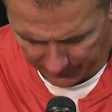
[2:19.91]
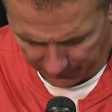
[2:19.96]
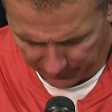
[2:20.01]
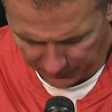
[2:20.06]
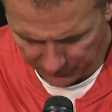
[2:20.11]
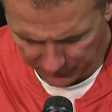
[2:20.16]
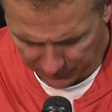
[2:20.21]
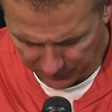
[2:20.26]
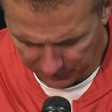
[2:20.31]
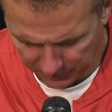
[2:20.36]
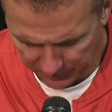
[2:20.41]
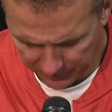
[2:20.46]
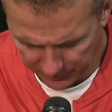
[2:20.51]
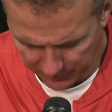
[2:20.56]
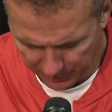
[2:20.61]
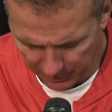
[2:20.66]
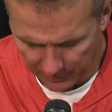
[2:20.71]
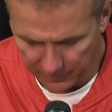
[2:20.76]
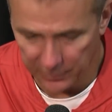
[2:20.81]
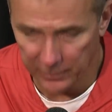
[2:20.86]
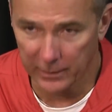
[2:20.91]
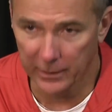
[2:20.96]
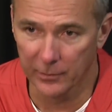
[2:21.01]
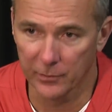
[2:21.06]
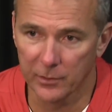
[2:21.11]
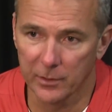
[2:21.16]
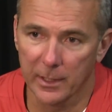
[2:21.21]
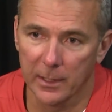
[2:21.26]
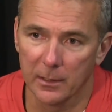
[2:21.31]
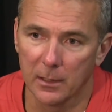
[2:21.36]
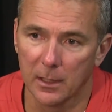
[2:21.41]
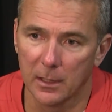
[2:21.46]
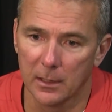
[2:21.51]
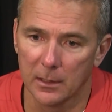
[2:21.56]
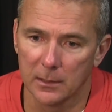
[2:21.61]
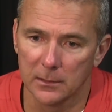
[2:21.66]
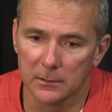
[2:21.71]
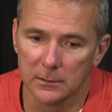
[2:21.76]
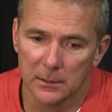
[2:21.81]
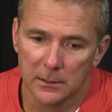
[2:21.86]
carries for 200 yards against that
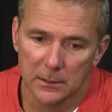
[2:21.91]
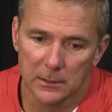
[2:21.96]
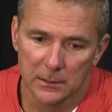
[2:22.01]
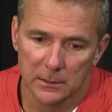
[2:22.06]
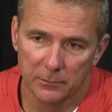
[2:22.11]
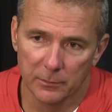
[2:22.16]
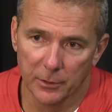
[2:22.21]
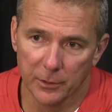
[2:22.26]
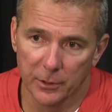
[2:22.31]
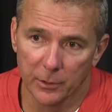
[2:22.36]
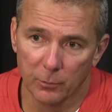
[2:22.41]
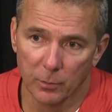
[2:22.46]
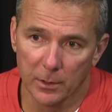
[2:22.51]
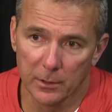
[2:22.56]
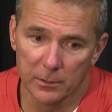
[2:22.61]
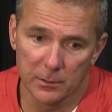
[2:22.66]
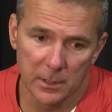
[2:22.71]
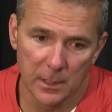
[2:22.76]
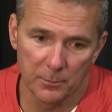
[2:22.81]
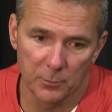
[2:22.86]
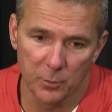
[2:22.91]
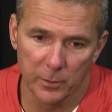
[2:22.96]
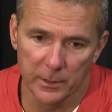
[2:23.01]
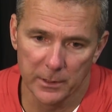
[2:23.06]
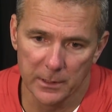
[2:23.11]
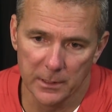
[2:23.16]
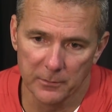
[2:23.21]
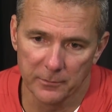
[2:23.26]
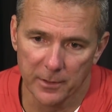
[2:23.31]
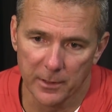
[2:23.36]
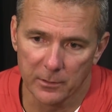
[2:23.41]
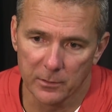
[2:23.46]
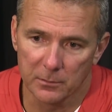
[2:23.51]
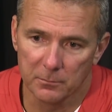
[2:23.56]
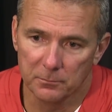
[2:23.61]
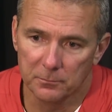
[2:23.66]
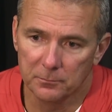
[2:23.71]
uh, very good top 20 defense.